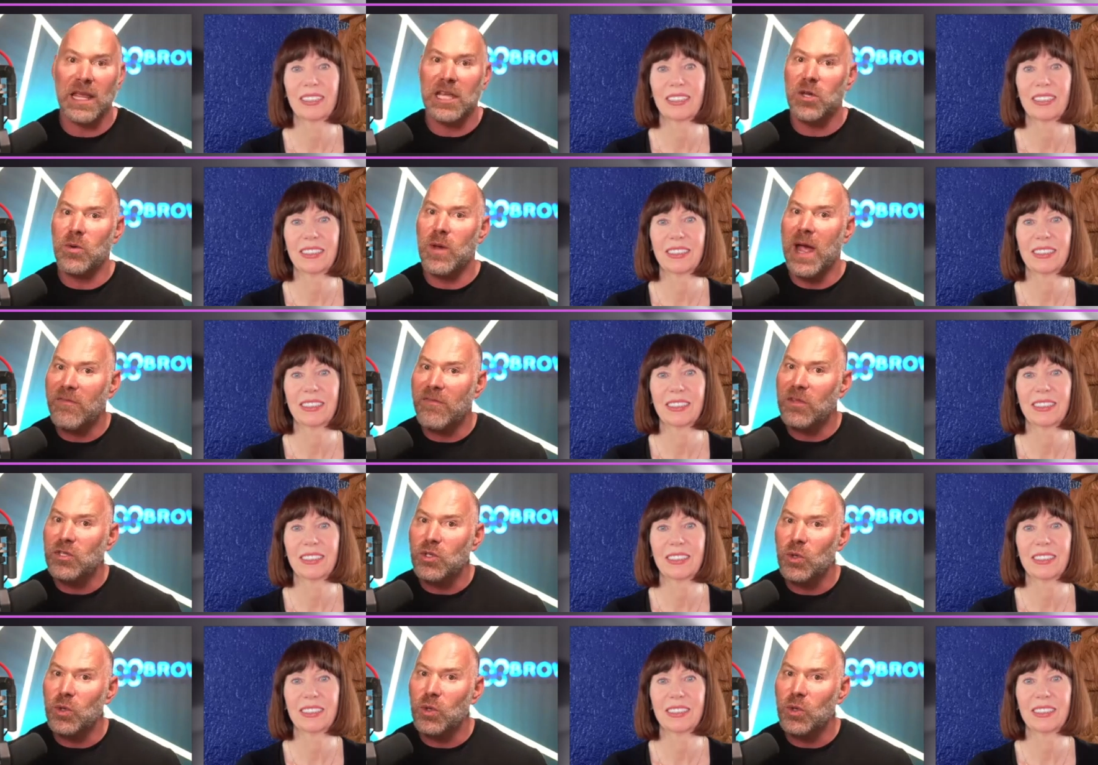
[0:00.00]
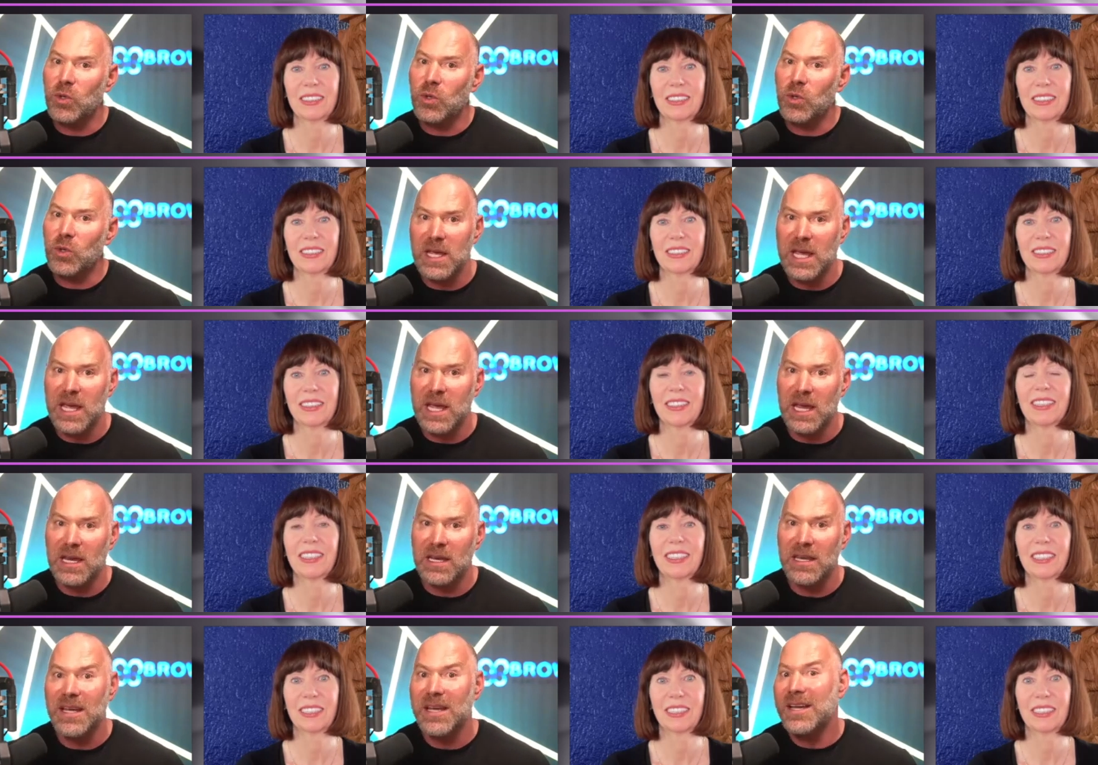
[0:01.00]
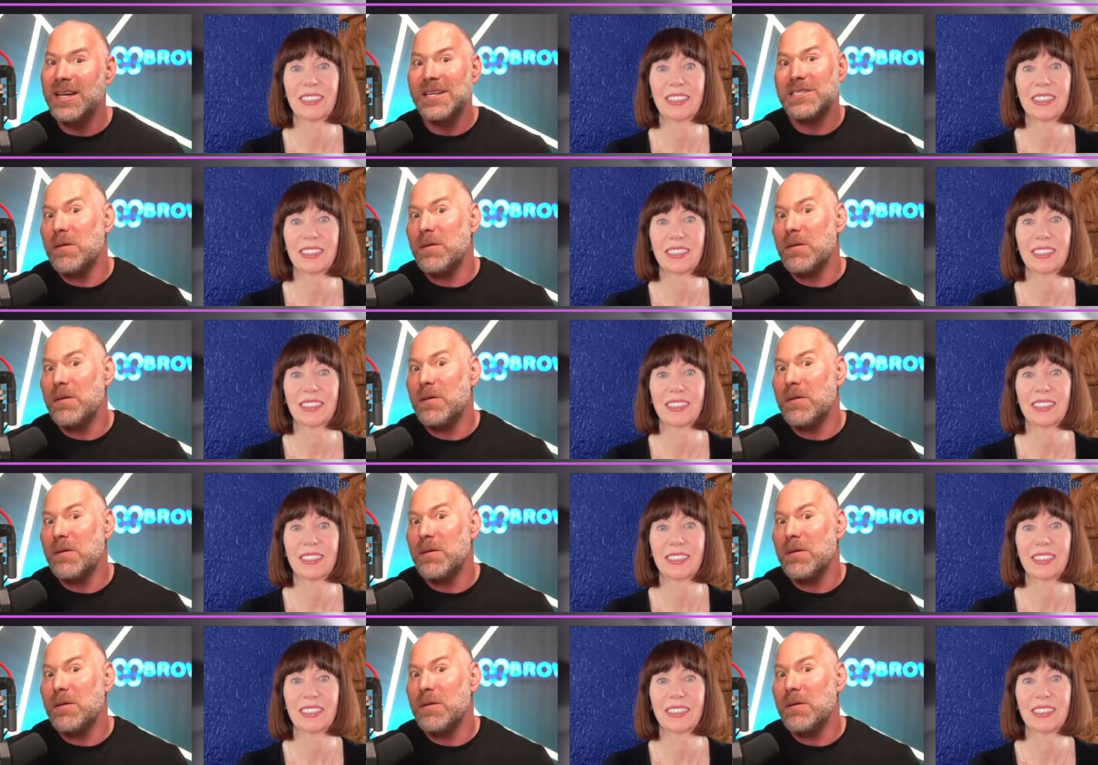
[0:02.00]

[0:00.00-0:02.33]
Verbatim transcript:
Speaker 1: Like you have the tools that you need